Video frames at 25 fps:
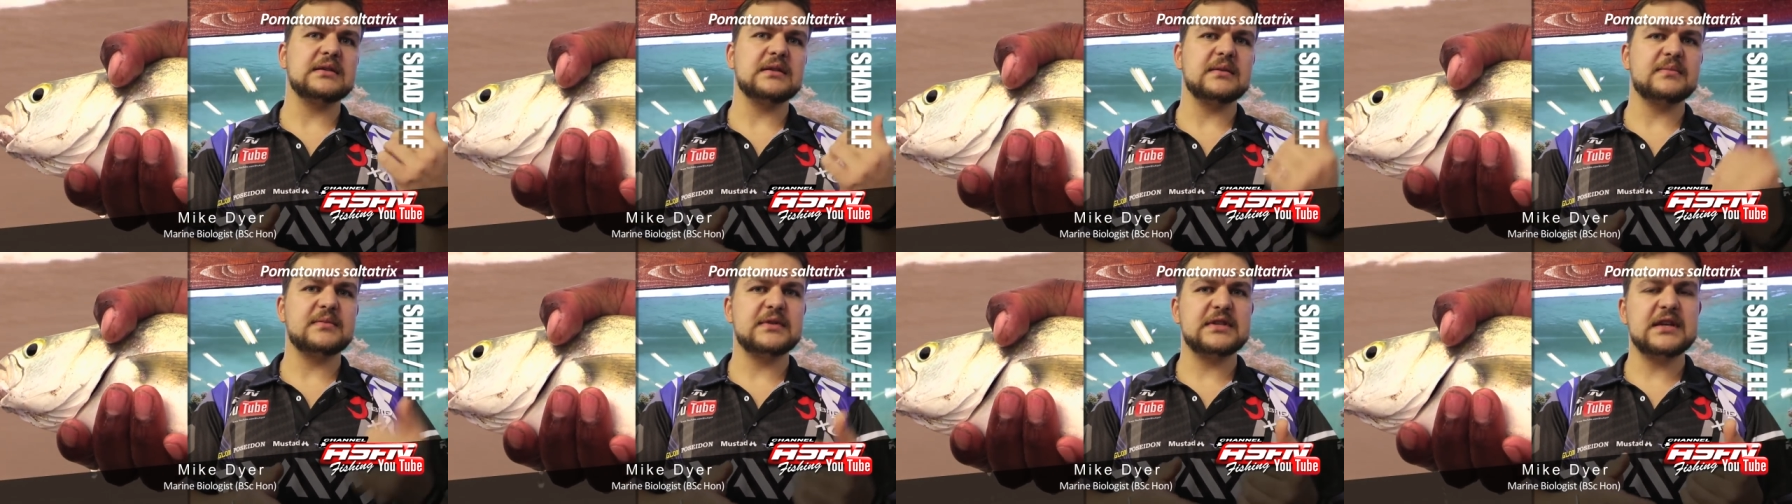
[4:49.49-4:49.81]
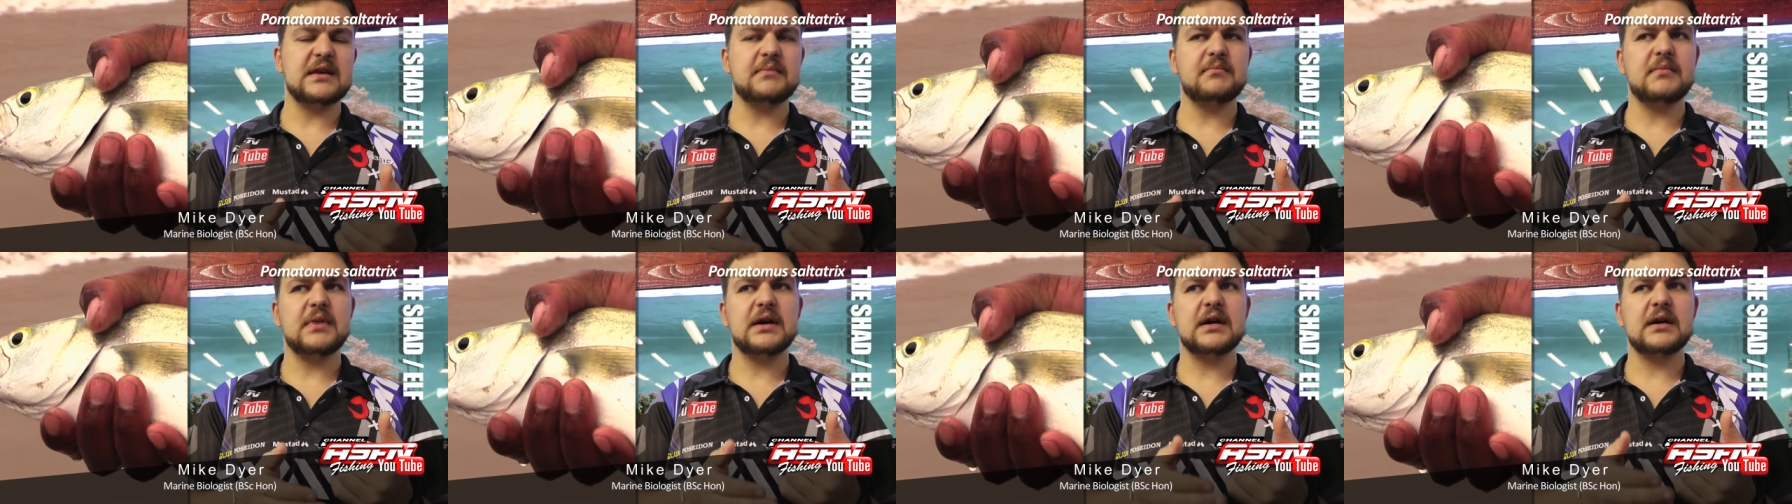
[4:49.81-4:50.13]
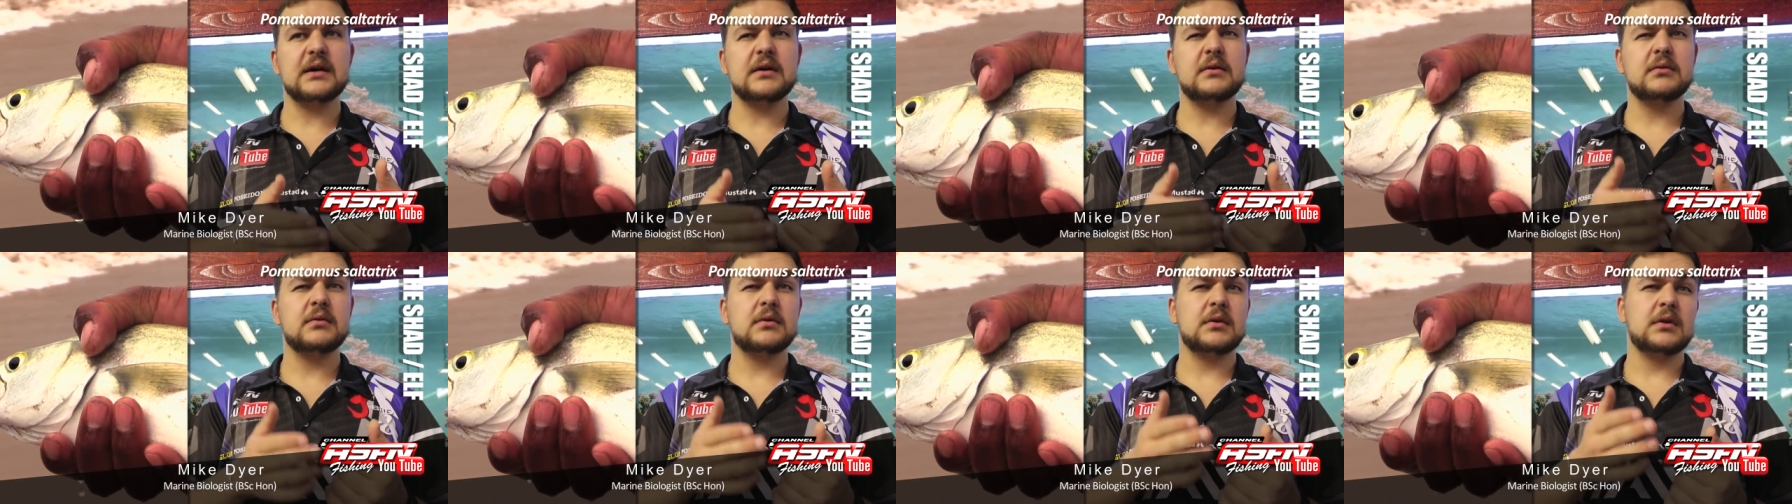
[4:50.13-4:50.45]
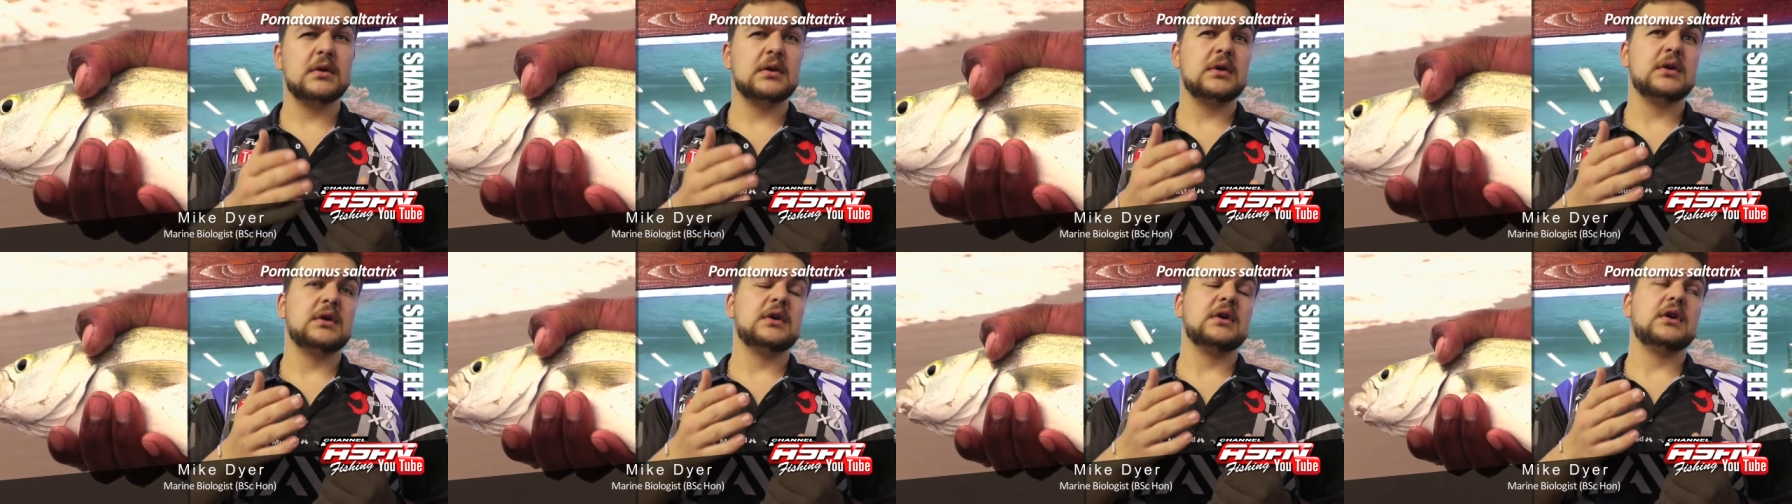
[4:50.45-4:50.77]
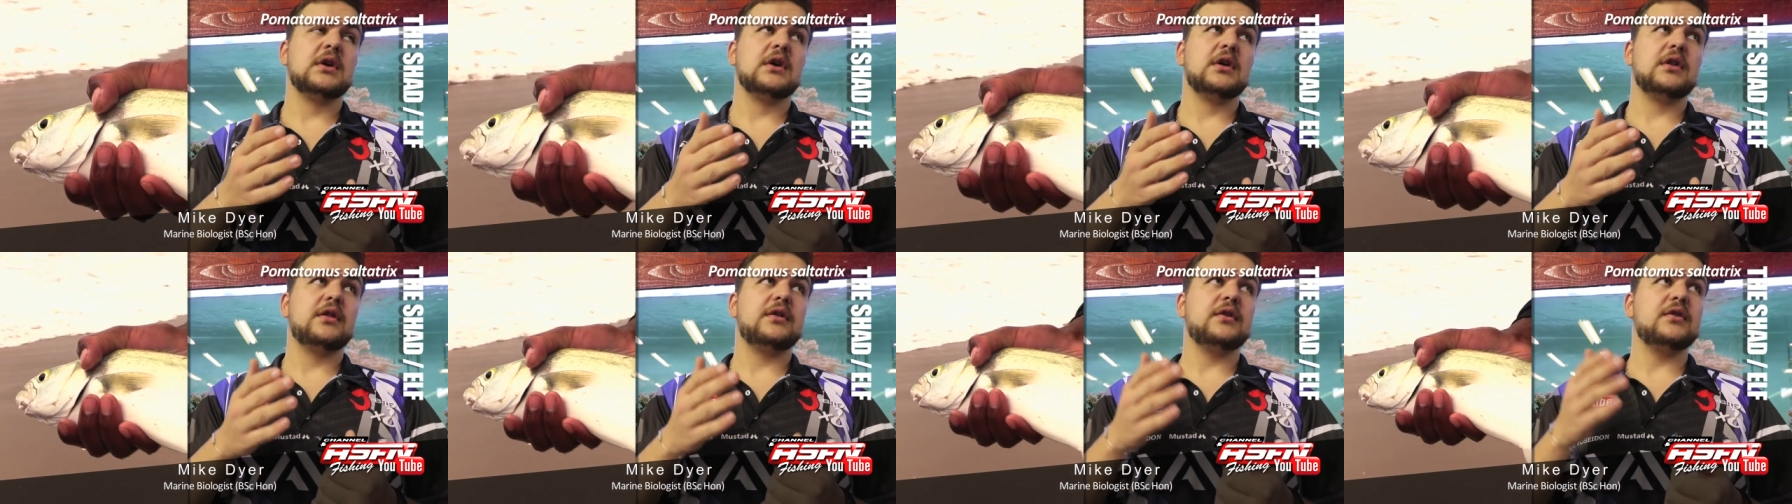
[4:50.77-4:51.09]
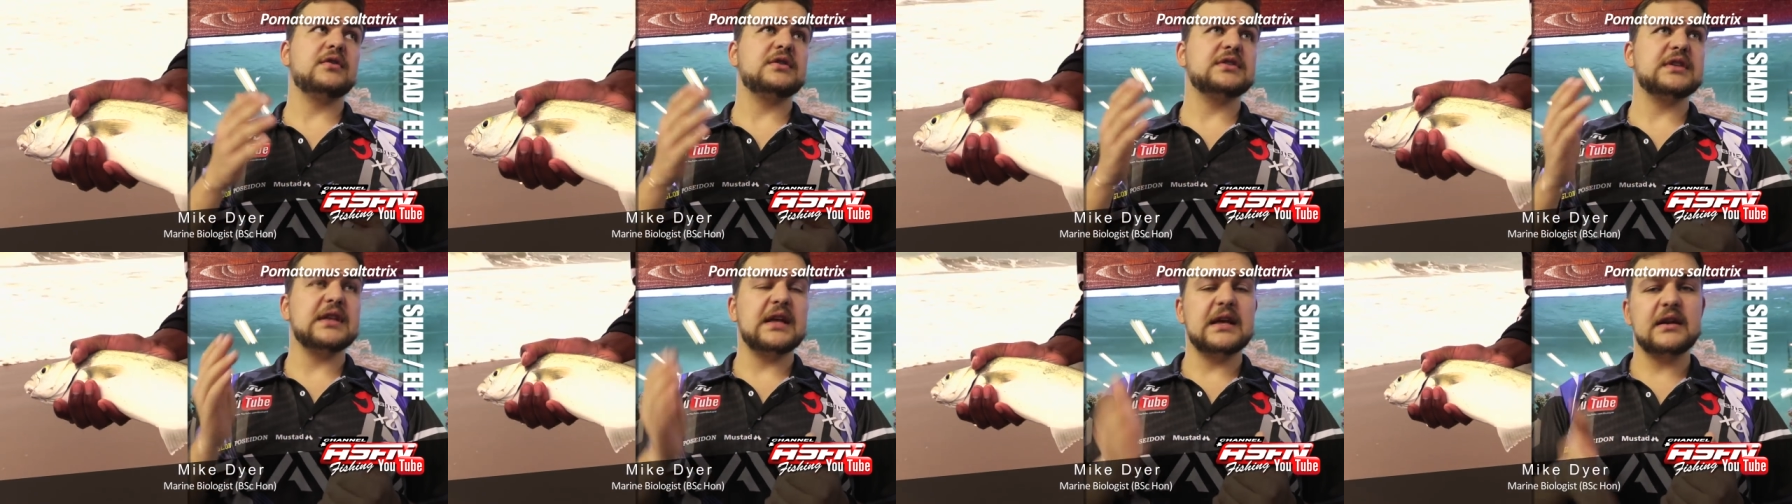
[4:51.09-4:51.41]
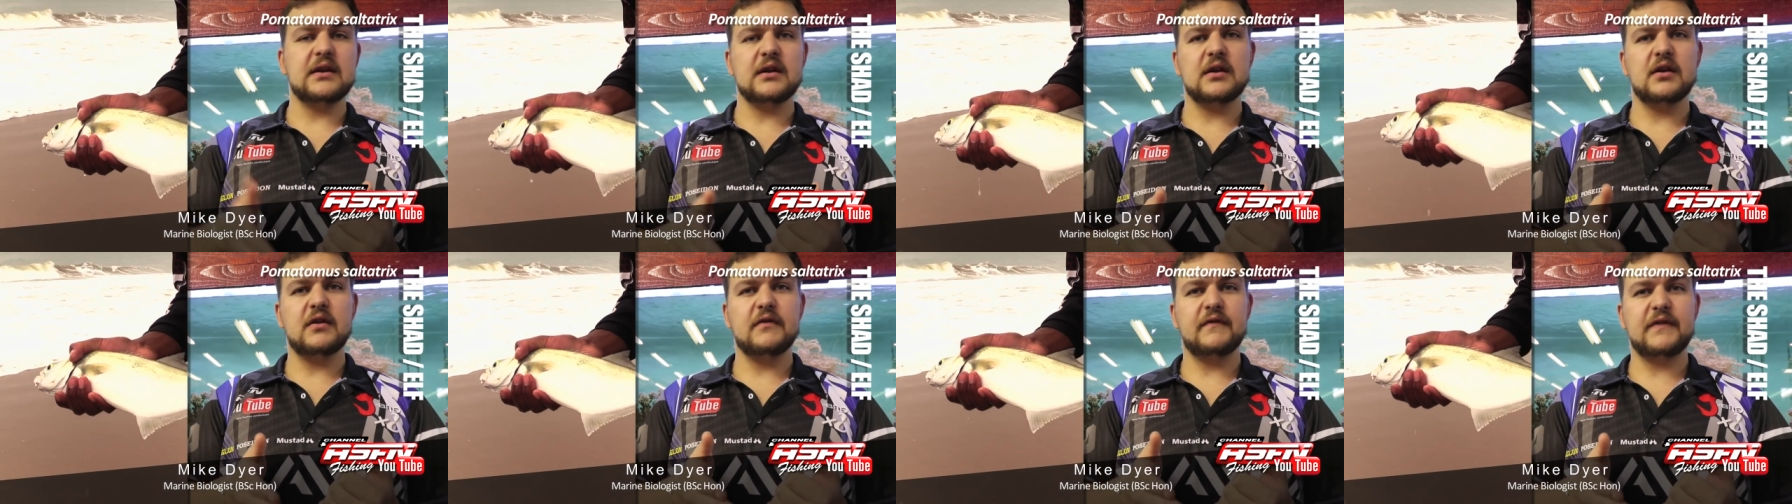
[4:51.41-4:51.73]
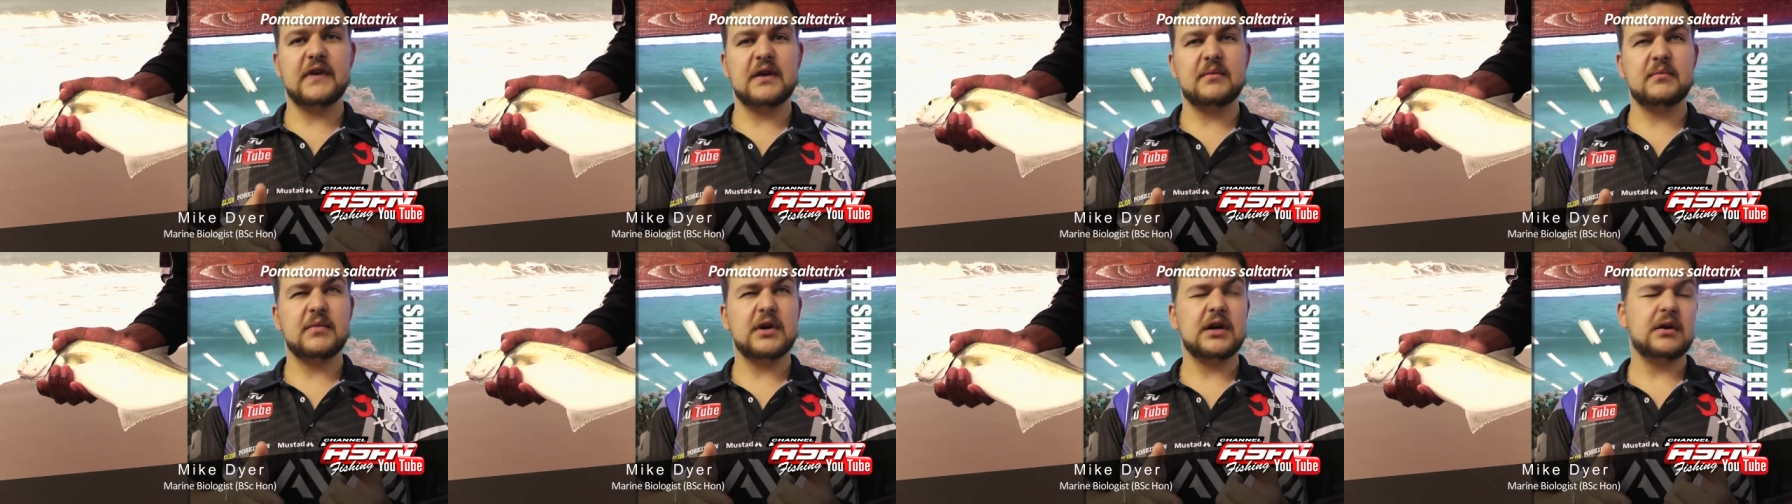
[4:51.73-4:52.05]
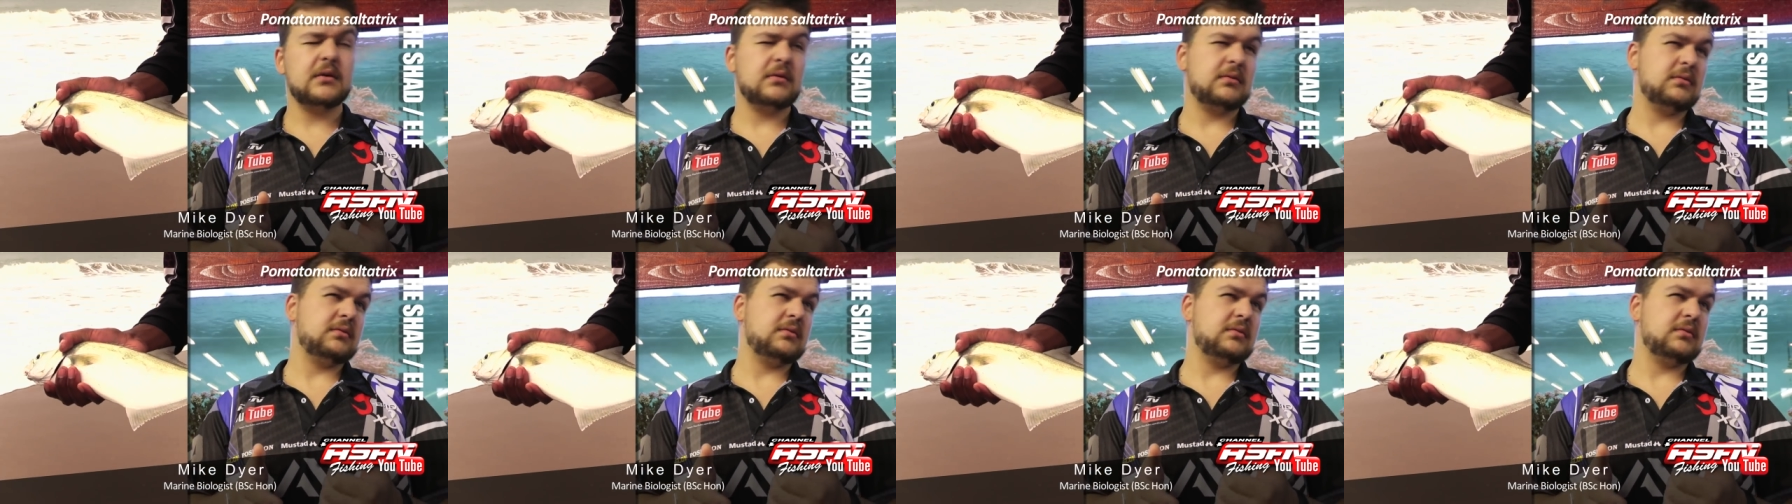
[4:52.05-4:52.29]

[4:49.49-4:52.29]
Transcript: September through to the end of November,